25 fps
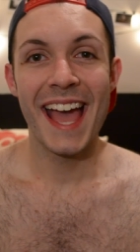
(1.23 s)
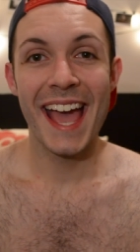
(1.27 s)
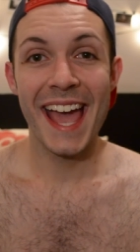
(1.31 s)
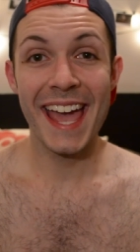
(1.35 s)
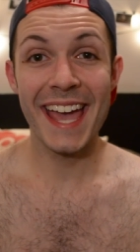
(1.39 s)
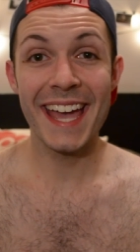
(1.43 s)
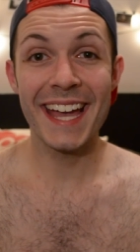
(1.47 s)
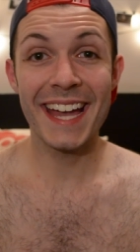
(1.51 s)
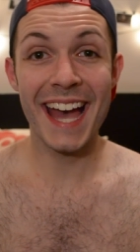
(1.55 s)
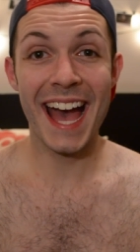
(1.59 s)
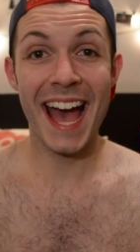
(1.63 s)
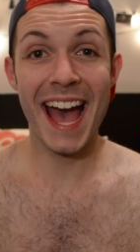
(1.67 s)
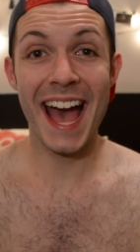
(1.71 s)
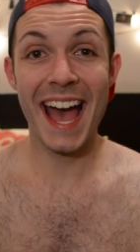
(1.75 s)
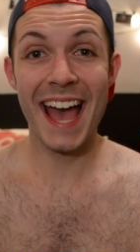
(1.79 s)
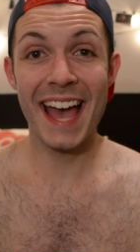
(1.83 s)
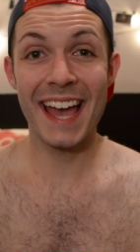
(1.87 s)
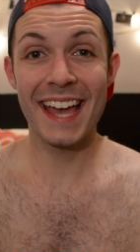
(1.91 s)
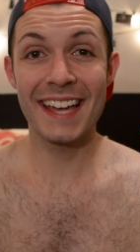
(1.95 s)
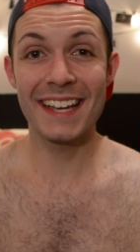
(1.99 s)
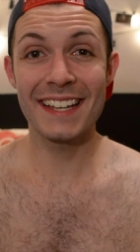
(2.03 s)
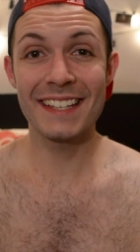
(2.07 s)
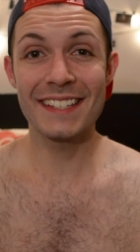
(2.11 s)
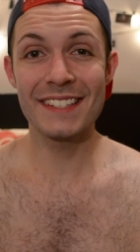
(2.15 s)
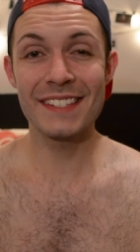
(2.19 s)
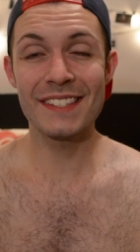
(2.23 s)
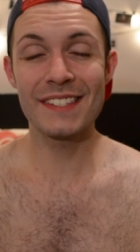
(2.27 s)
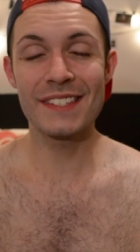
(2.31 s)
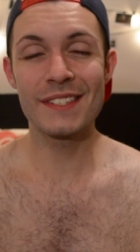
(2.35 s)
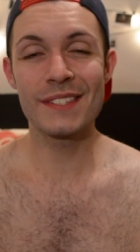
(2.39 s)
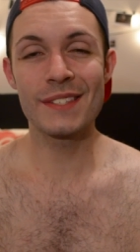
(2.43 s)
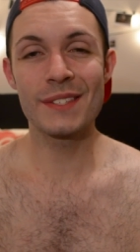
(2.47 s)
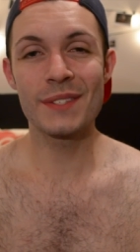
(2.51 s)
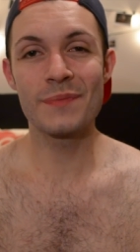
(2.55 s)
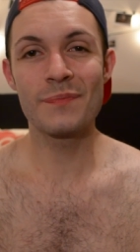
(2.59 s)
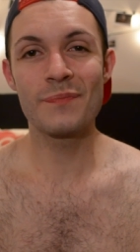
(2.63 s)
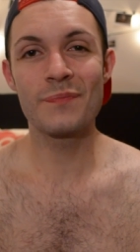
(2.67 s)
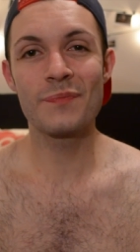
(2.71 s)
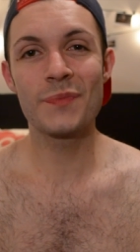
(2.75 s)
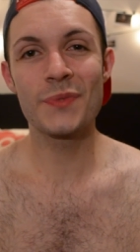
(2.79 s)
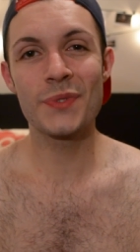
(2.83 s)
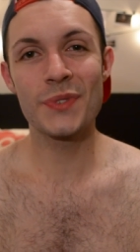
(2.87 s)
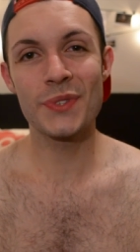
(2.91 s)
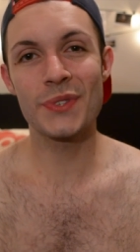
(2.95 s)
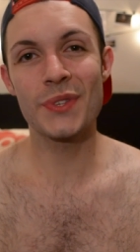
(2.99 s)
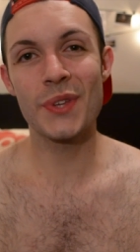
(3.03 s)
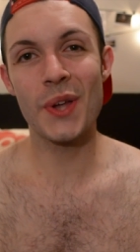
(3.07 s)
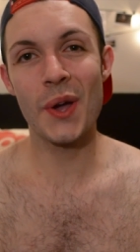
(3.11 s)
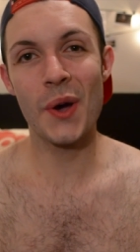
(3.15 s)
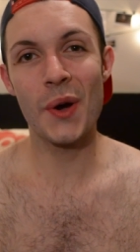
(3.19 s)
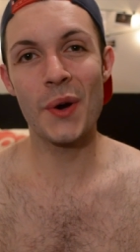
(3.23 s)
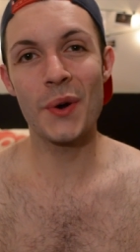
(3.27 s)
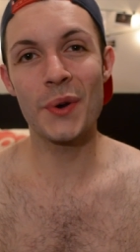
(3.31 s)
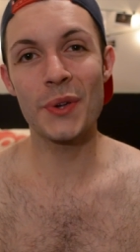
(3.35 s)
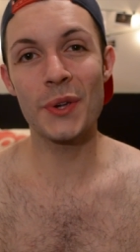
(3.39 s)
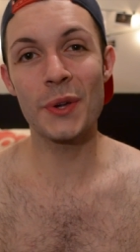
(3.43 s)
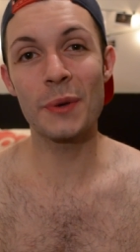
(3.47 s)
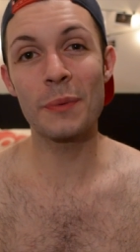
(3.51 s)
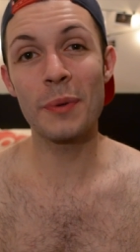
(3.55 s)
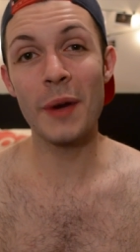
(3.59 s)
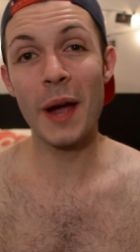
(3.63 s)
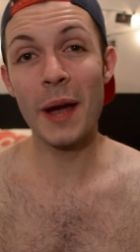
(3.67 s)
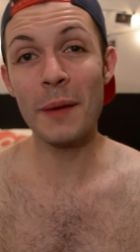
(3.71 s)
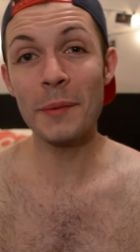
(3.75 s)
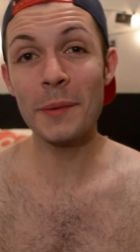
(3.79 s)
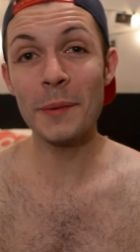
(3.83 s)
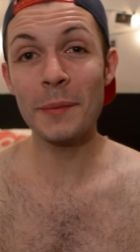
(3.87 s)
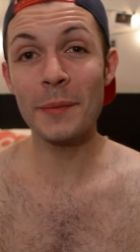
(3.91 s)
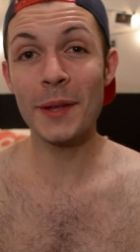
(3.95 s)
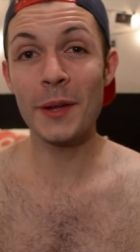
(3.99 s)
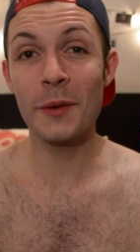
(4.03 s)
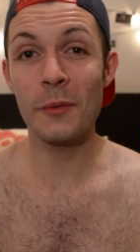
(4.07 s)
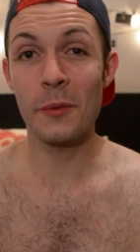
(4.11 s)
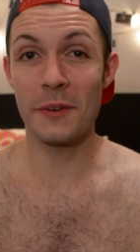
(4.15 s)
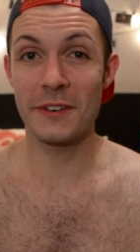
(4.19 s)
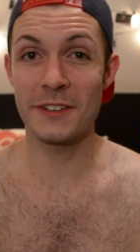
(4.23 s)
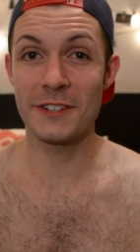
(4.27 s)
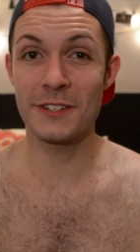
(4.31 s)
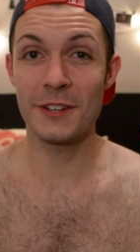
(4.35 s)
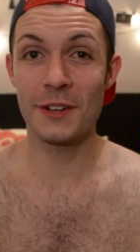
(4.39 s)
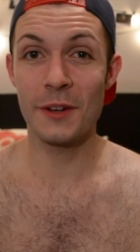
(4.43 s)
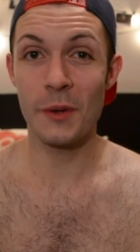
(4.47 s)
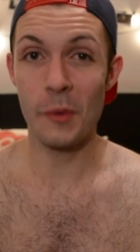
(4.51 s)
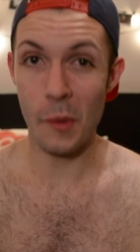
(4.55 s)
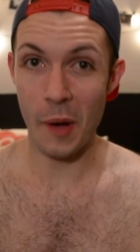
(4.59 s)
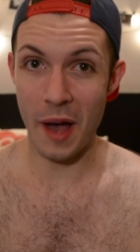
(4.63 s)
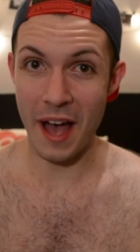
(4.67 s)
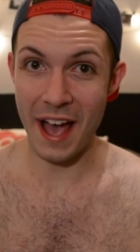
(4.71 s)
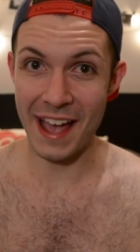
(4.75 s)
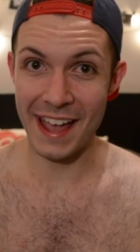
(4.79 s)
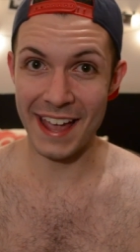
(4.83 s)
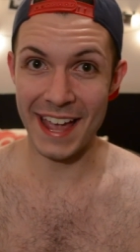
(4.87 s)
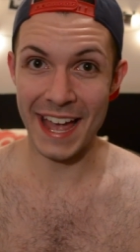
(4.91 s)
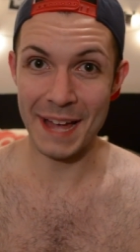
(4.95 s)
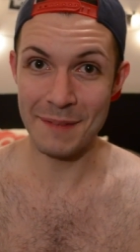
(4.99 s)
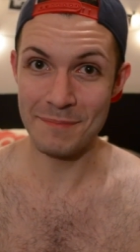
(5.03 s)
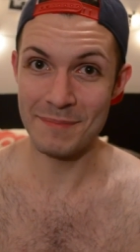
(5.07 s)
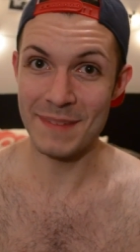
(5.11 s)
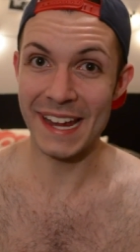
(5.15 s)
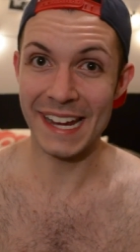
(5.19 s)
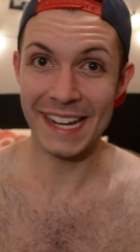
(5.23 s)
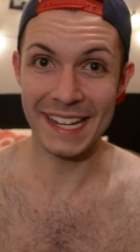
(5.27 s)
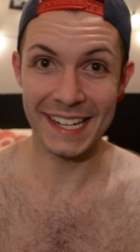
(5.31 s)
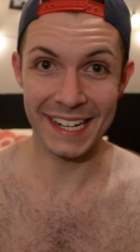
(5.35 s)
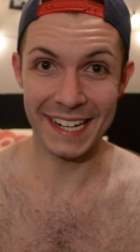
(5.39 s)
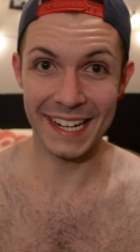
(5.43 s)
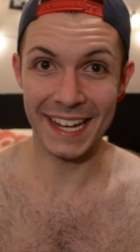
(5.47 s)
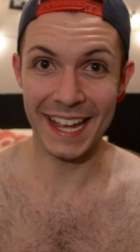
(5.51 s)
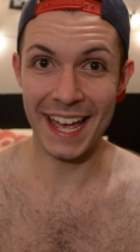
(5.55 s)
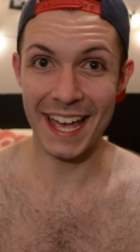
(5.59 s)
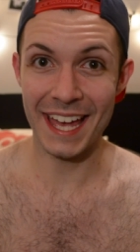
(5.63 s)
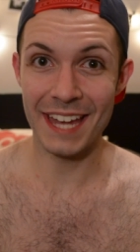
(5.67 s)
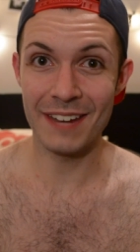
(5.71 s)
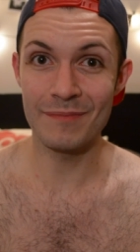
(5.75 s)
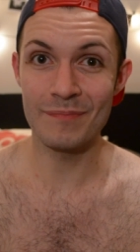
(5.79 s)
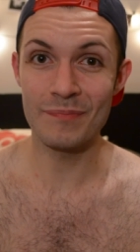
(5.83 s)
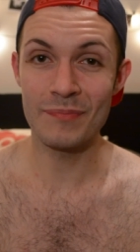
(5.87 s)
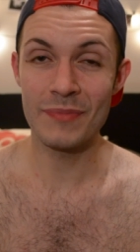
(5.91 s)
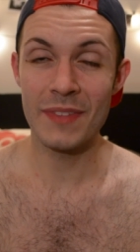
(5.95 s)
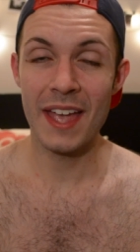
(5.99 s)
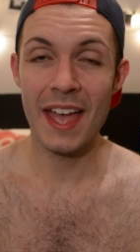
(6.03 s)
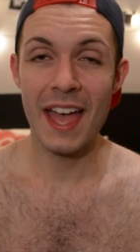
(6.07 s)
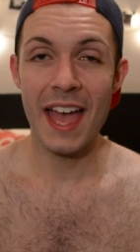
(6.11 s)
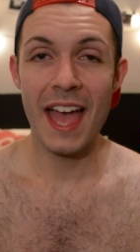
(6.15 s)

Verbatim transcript: Hey guys! So you're probably wondering why I'm naked again.